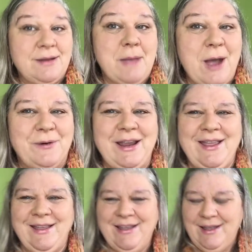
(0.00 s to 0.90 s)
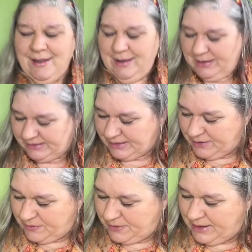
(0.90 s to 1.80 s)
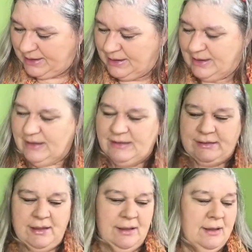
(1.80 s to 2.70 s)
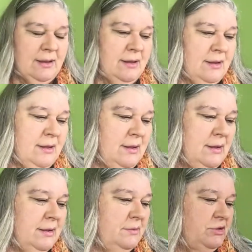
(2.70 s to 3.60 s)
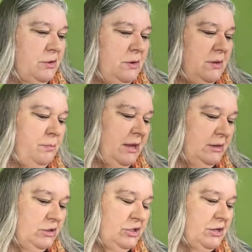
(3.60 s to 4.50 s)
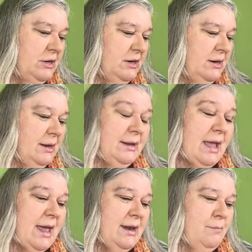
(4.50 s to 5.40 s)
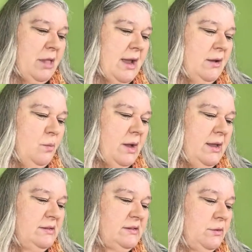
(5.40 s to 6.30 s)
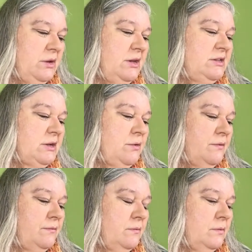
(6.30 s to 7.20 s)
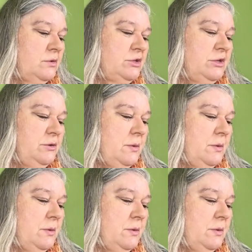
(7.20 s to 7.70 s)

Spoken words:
Mowry. So it is, I'm going to show you the picture again in black and white. So you need to go to